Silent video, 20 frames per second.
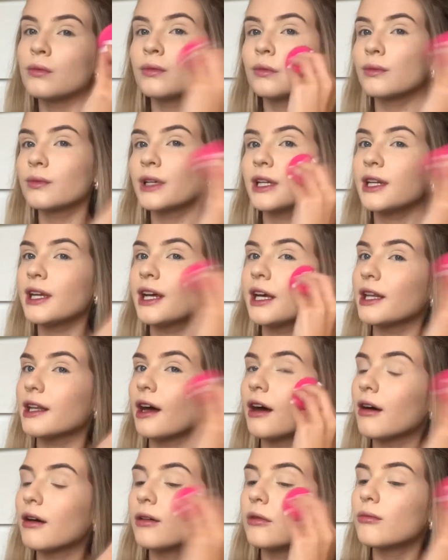Can you hear that?
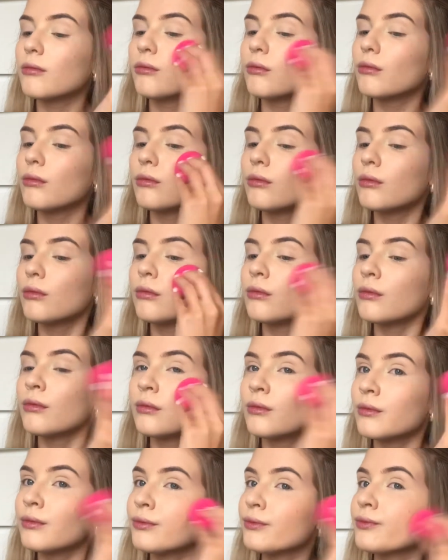
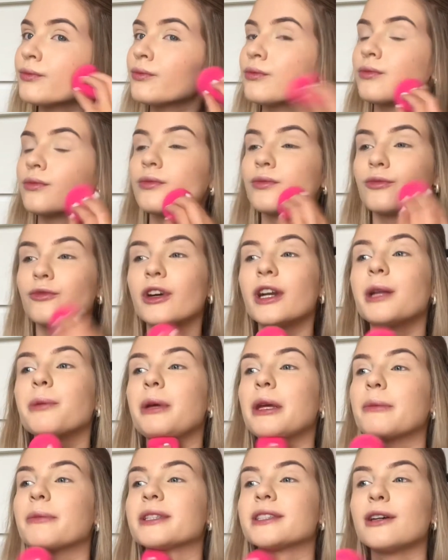I'm really
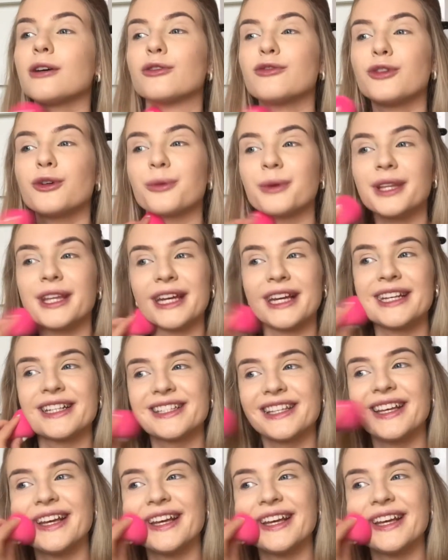beating myself up with this.